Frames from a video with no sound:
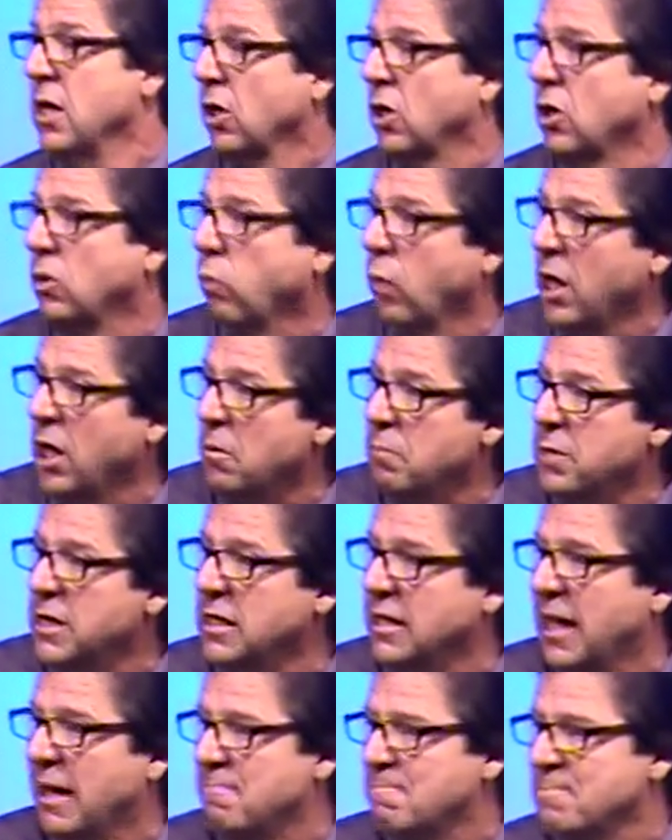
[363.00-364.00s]
could well be
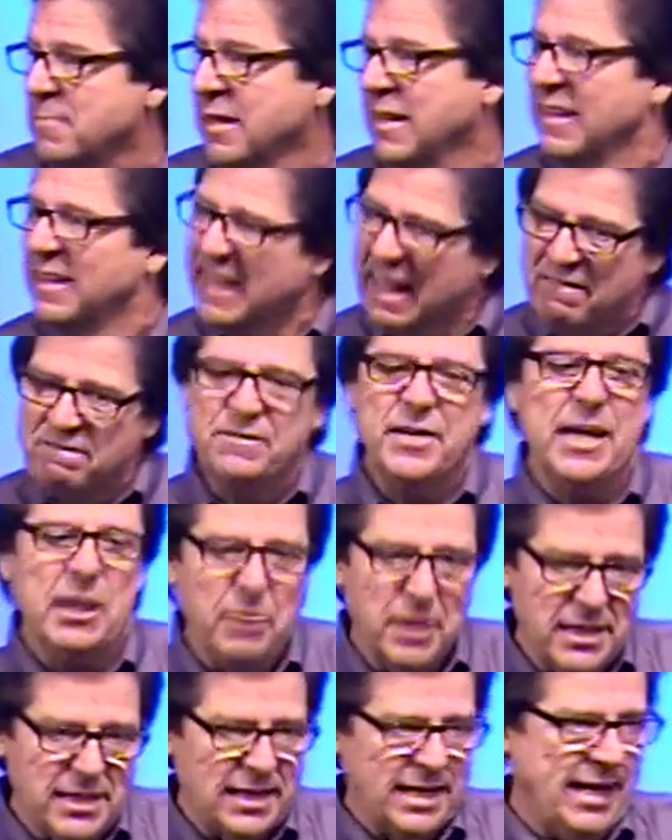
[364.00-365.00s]
that that
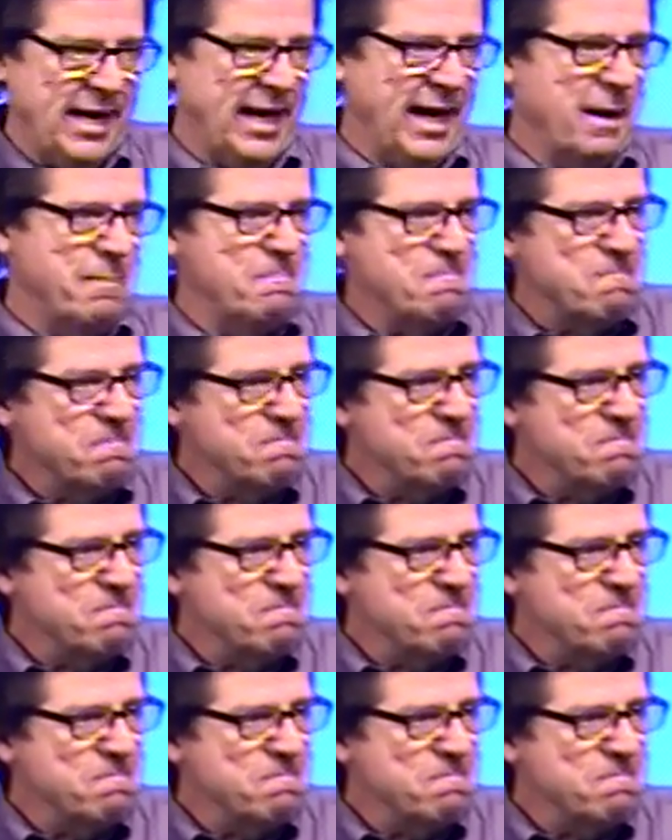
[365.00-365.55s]
very time